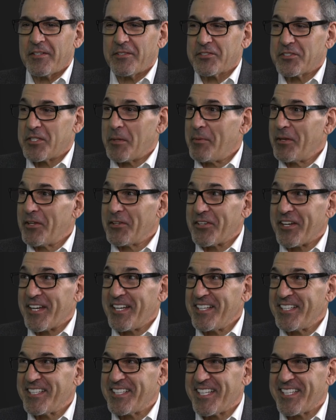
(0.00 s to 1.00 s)

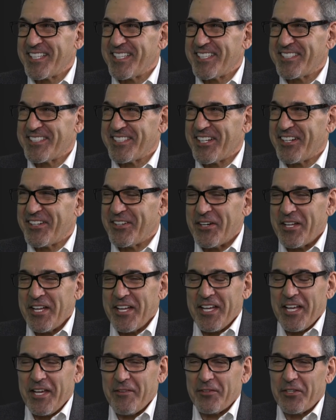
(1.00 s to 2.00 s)
stability. So
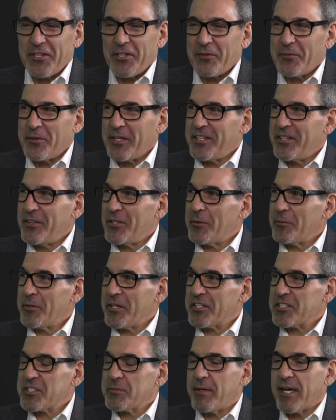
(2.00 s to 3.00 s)
even though no
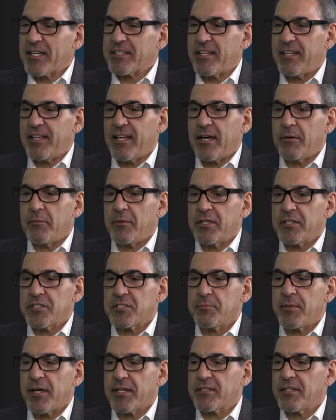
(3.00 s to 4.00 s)
one expected that, we
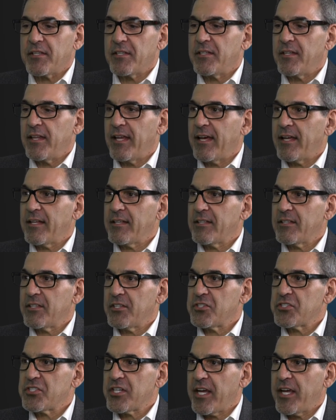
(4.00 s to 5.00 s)
expected that
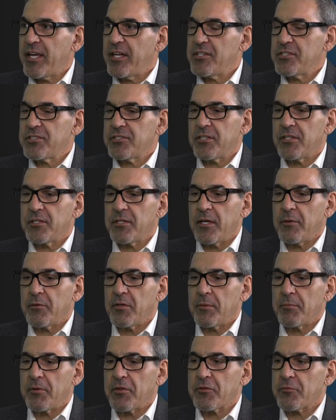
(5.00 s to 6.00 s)
to change. They
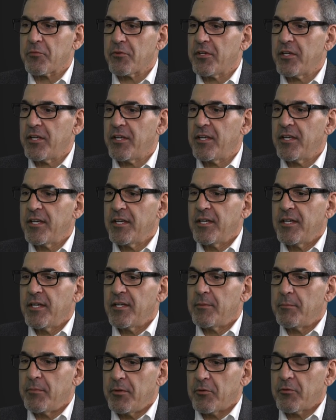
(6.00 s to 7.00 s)
were number 3.
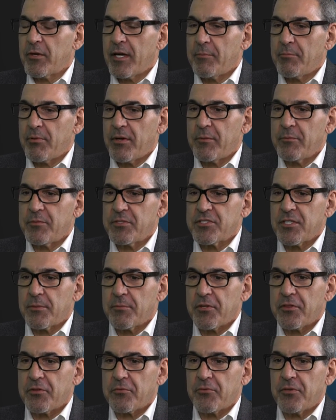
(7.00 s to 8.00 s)
Great Britain was
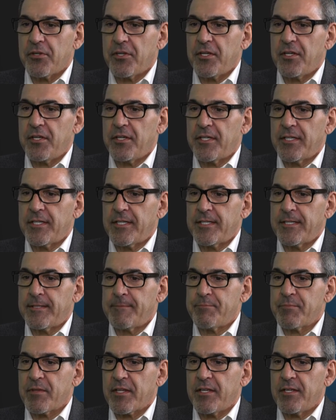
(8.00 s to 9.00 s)
number 3
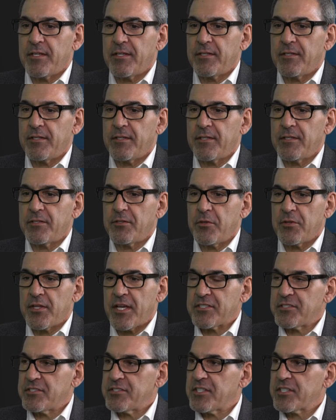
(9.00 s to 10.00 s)
in
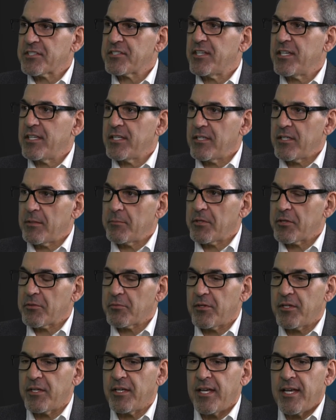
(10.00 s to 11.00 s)
2016. And number
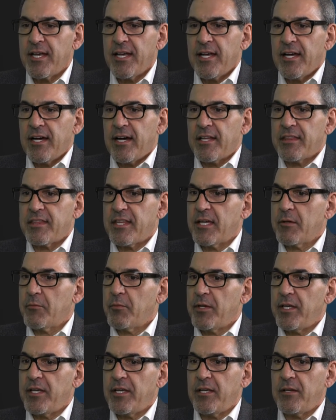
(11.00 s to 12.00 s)
3, I think
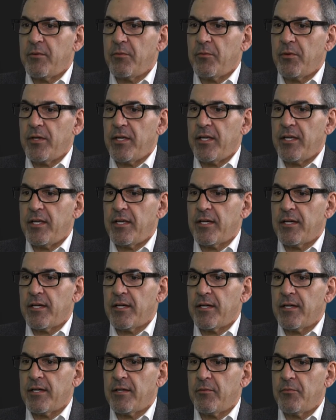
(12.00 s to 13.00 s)
we
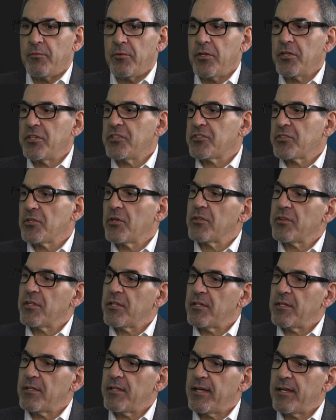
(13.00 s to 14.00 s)
really saw
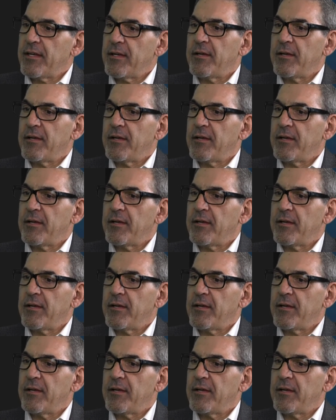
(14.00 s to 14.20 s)
the